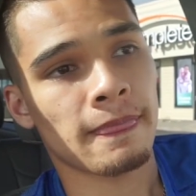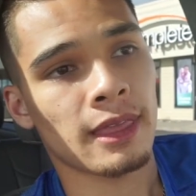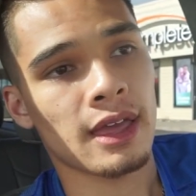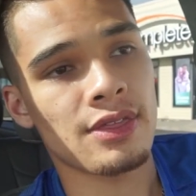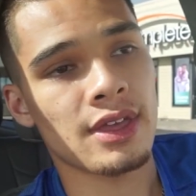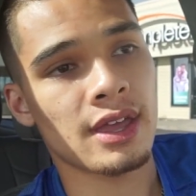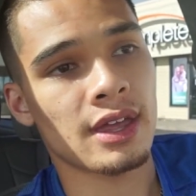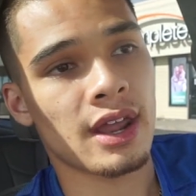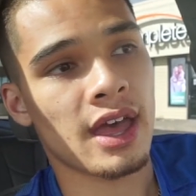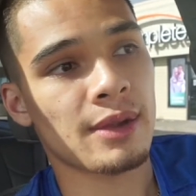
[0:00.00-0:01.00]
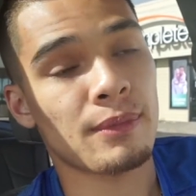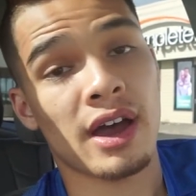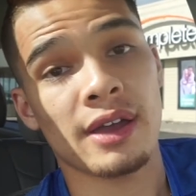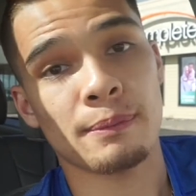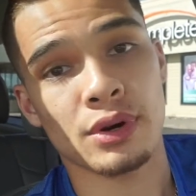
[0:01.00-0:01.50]
And then I had
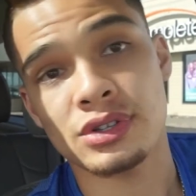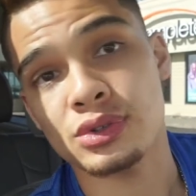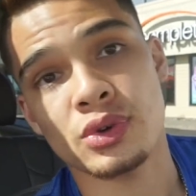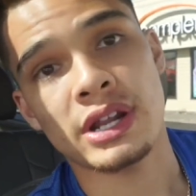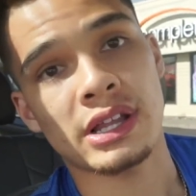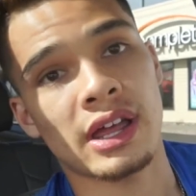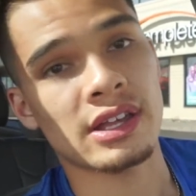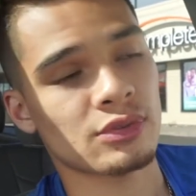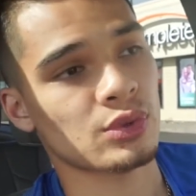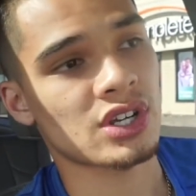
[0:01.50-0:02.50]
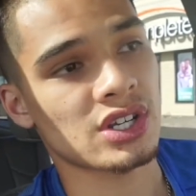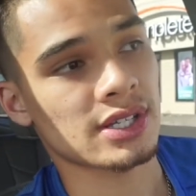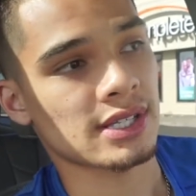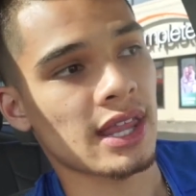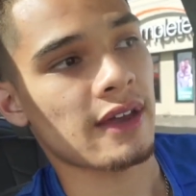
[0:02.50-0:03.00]
my personal training class, which I
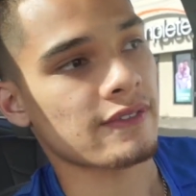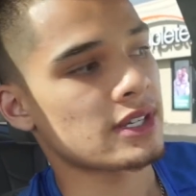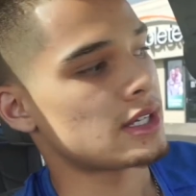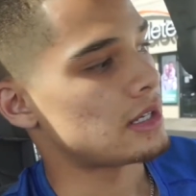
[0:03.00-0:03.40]
just left.